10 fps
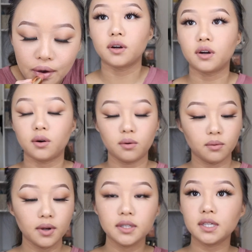
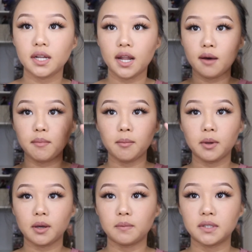Alright, so now my
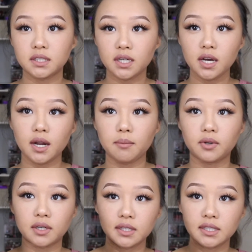makeup is done. I'm
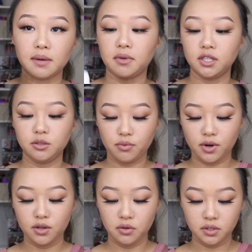gonna set my
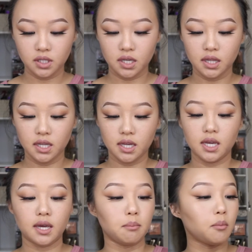spray using
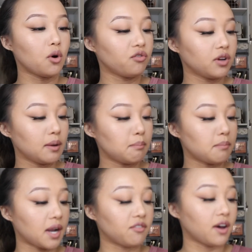the Morphe
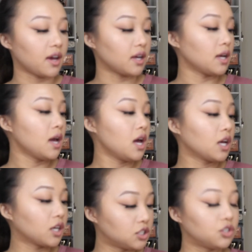Mattifying
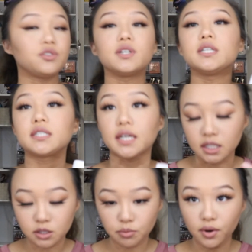Continuous
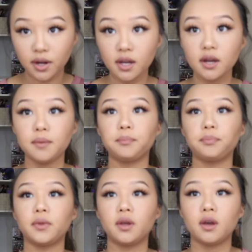Setting Spray.
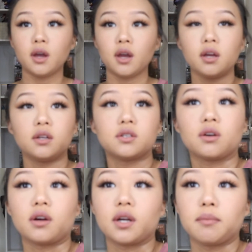
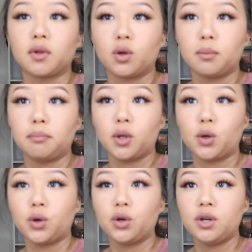Sorry, I'm a little
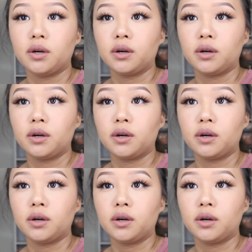blurred.